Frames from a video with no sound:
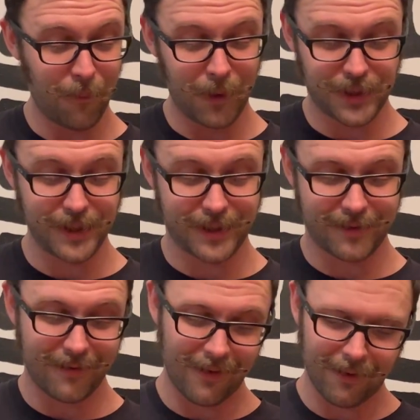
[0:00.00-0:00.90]
which is
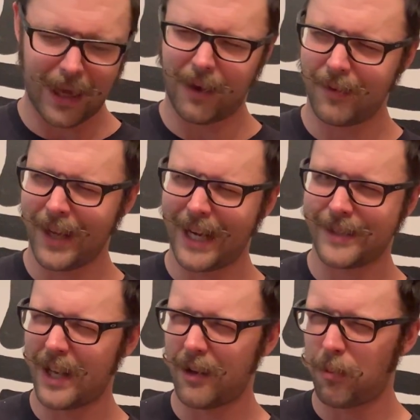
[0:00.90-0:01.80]
like I
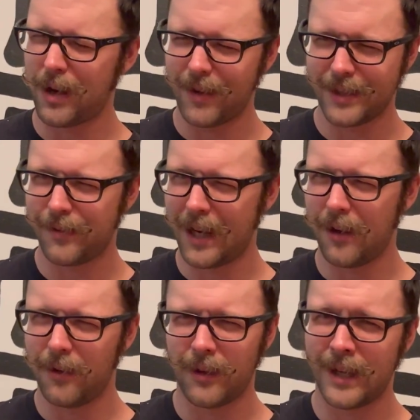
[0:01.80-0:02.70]
said in the previous
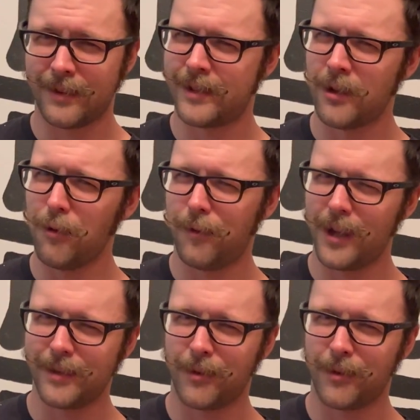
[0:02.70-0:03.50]
video, it's no fault of